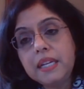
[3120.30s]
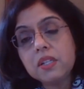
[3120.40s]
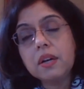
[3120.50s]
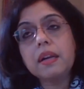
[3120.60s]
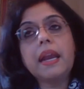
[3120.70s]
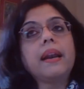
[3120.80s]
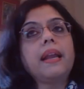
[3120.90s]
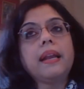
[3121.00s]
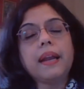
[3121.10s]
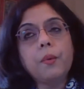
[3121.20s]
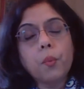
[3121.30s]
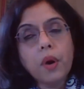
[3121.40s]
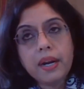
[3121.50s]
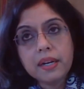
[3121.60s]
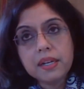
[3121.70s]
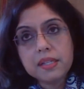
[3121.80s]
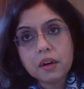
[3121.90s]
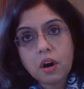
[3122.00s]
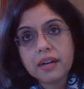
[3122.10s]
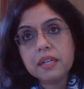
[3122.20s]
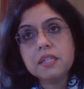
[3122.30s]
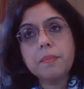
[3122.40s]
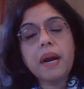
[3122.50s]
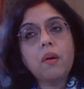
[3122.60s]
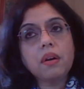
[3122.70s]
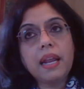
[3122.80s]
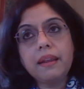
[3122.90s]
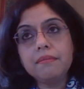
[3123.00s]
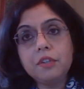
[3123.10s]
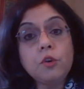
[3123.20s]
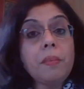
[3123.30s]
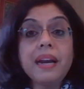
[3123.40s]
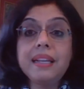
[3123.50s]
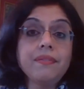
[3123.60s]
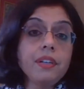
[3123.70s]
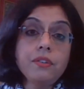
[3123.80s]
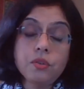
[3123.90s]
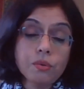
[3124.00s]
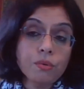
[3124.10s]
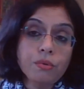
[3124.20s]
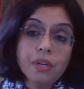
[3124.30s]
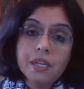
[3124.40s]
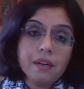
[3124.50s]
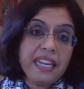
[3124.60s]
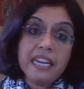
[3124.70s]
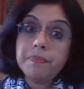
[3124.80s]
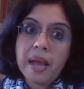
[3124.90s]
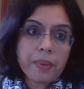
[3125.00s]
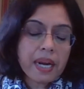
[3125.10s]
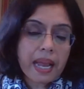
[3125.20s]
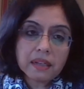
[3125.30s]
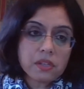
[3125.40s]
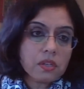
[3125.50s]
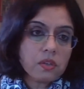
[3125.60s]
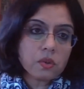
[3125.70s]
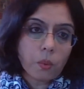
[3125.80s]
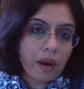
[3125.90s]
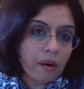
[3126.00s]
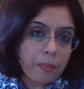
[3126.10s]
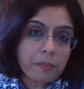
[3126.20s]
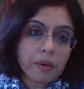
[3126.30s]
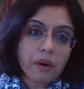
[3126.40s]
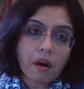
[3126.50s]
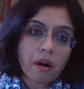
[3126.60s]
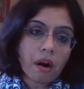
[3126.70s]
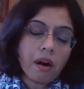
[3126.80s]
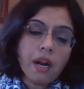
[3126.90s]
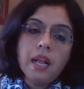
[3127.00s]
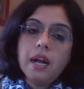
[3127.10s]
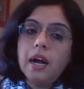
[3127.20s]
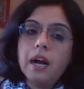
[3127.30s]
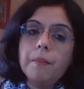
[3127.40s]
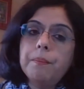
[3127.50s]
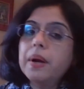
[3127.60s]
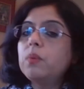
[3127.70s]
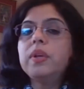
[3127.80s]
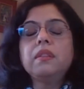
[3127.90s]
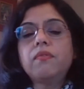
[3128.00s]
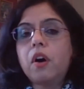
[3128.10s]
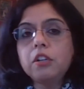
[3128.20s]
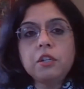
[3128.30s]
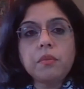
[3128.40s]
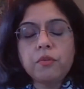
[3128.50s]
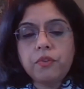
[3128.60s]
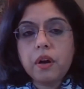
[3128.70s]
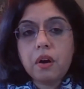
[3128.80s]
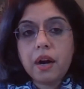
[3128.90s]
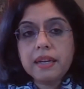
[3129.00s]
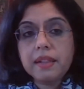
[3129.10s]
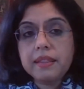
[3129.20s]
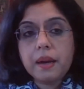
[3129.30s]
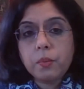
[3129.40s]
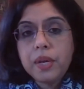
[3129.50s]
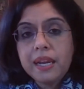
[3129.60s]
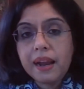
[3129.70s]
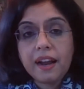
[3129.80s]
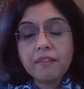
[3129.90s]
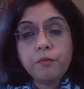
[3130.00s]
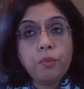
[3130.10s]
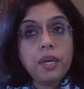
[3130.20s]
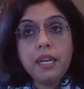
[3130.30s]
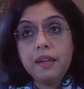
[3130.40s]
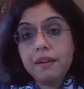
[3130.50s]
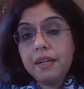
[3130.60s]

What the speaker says: they're getting and what it is the content's about. And you might even do heat map analysis or where people are. But with the volume of content that we have, we